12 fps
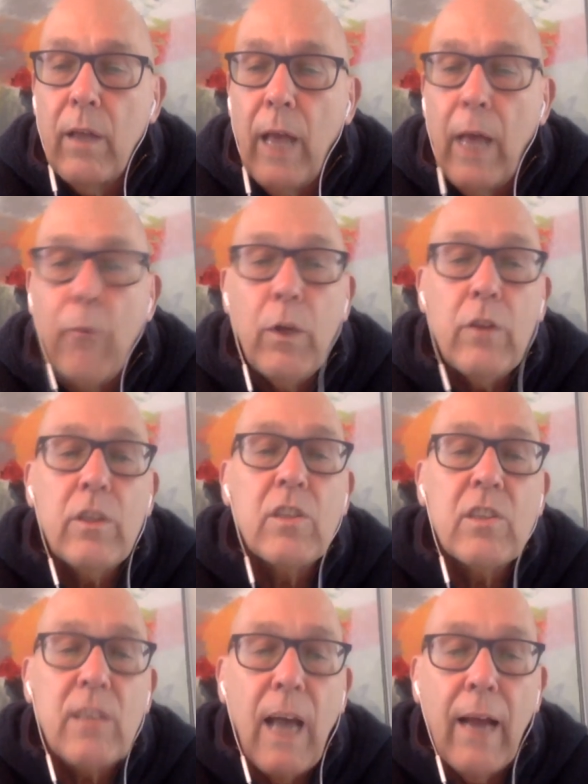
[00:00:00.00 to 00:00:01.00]
and will
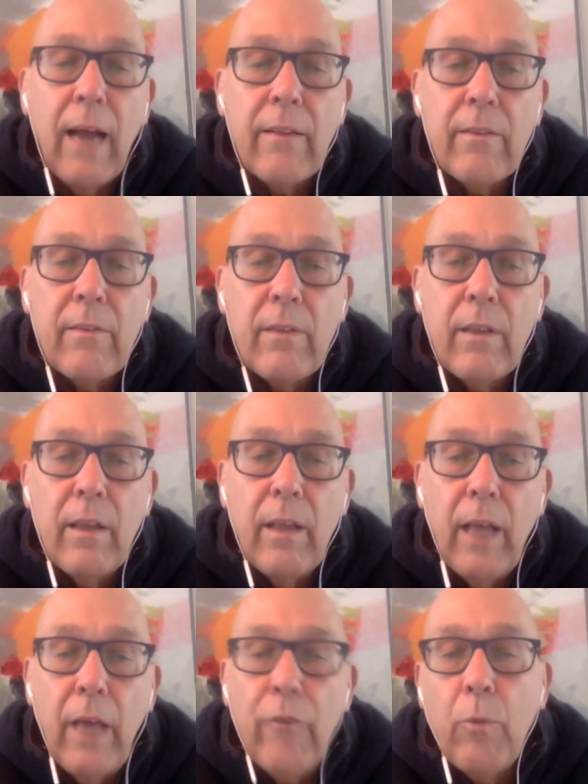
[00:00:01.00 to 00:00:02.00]
decide
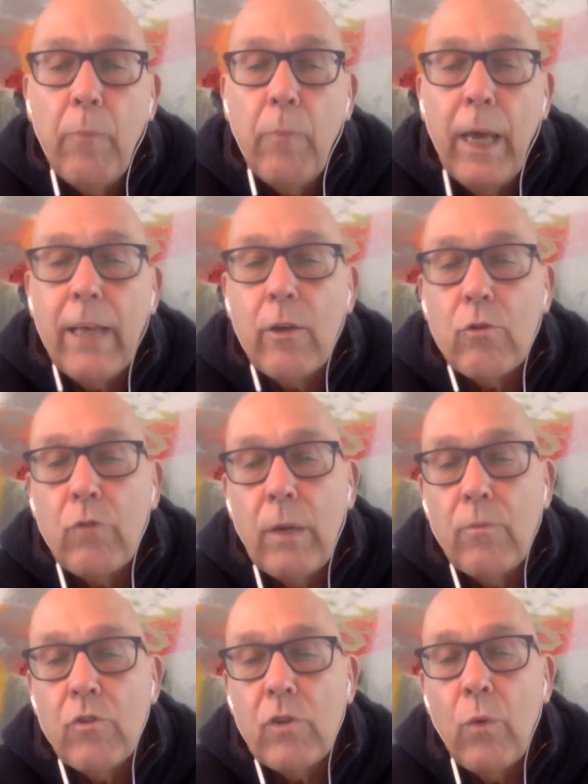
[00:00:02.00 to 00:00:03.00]
if you make your
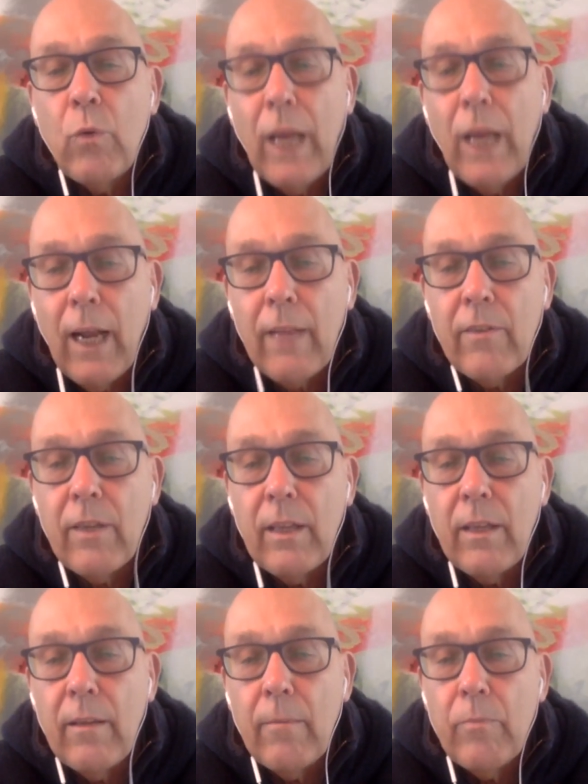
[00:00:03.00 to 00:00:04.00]
dreams
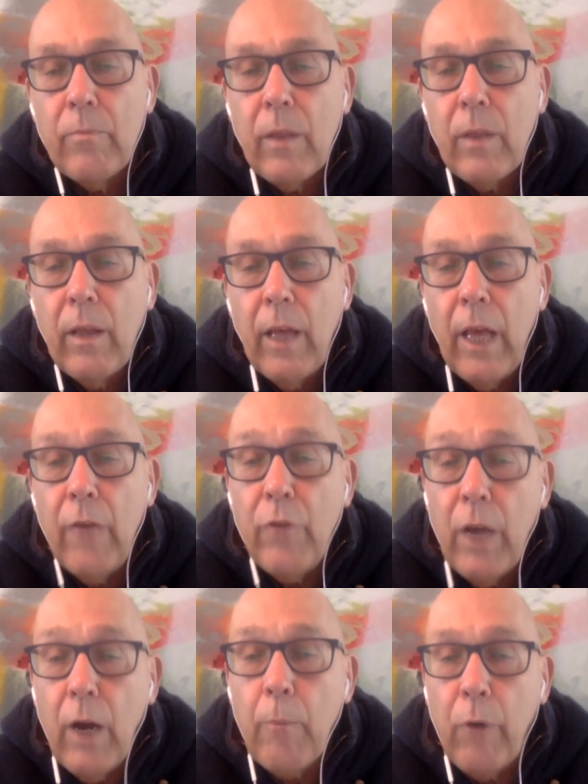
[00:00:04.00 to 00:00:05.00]
reality. If
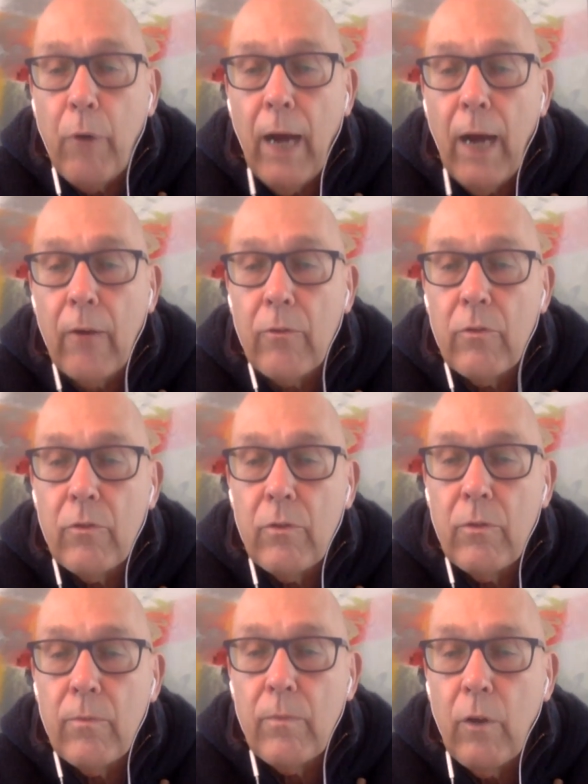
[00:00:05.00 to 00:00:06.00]
you are proud
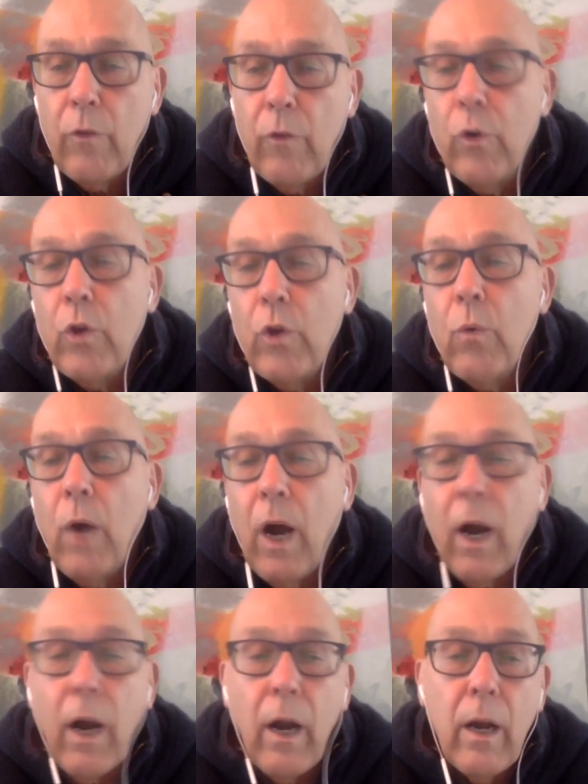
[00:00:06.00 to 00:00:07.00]
of who you
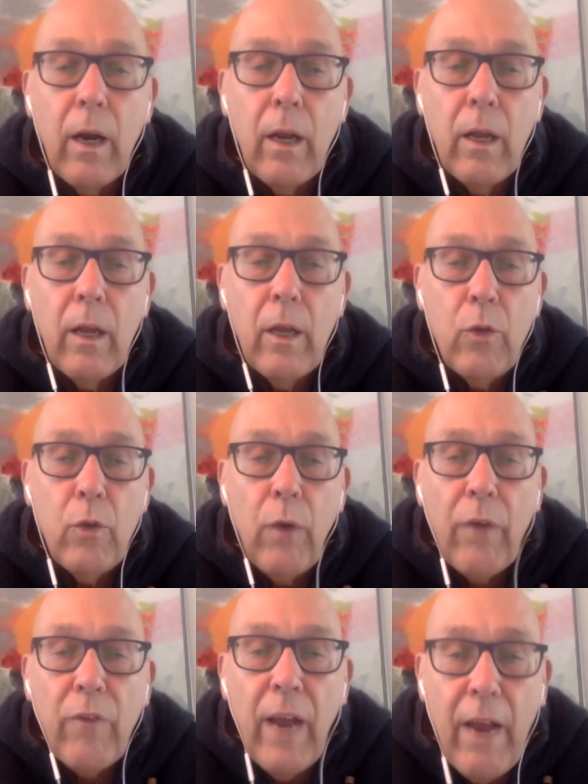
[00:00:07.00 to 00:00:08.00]
are, you
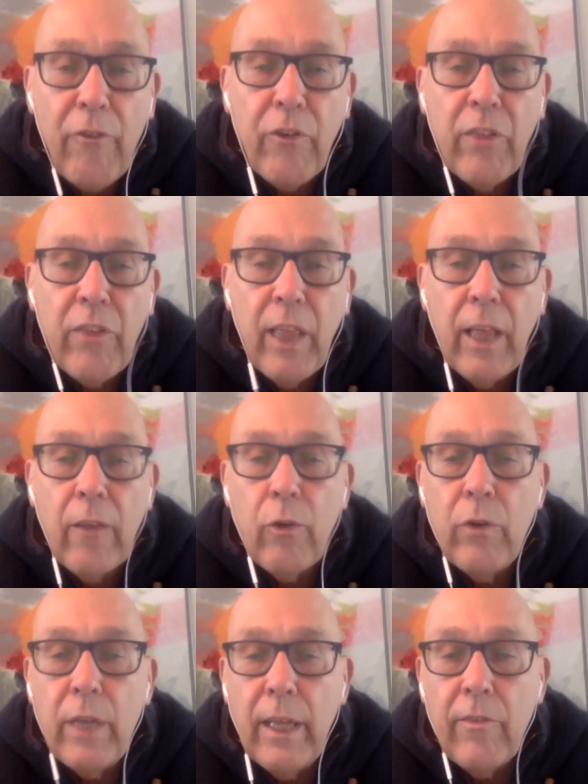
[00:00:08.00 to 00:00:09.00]
have everything you
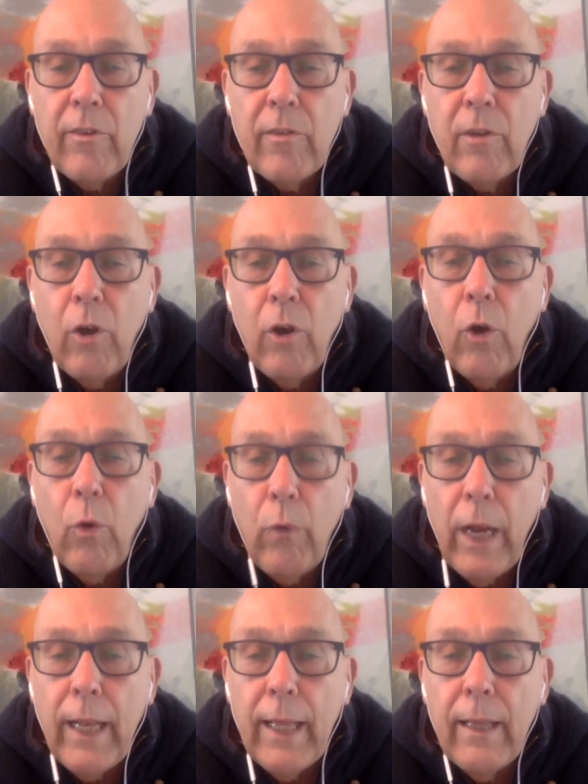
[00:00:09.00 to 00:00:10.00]
need
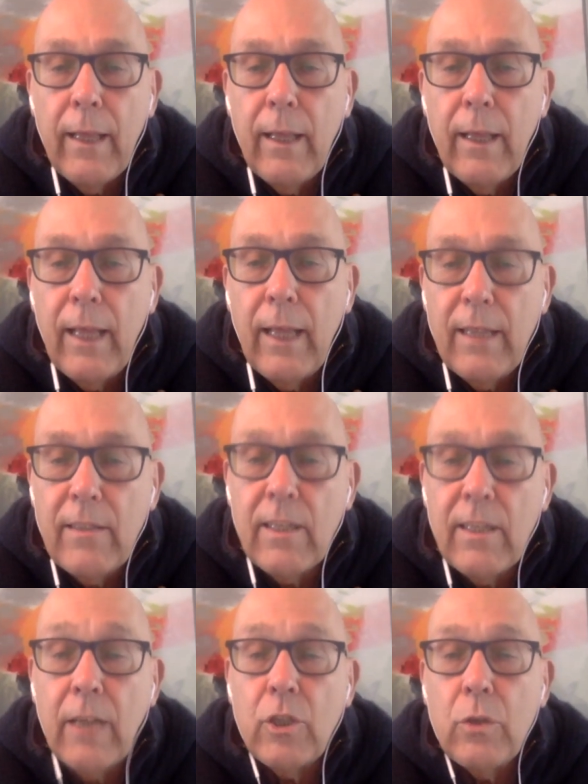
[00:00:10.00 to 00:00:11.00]
already
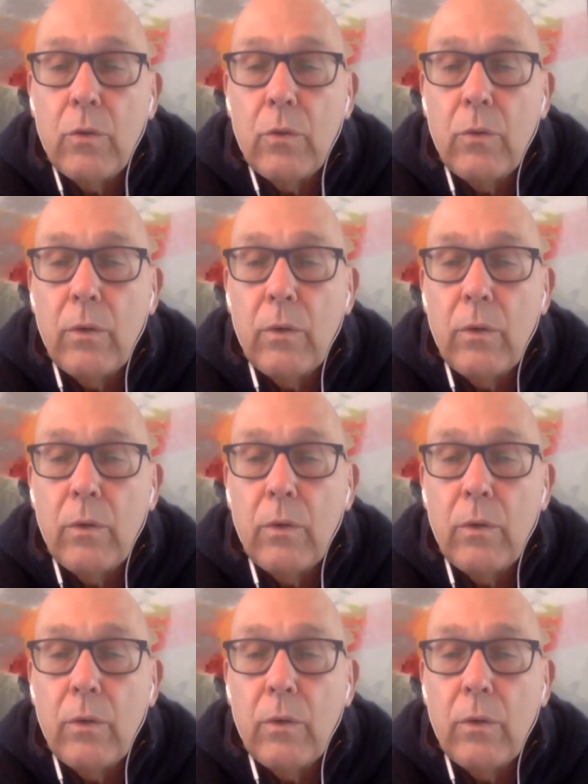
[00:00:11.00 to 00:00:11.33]
inside you.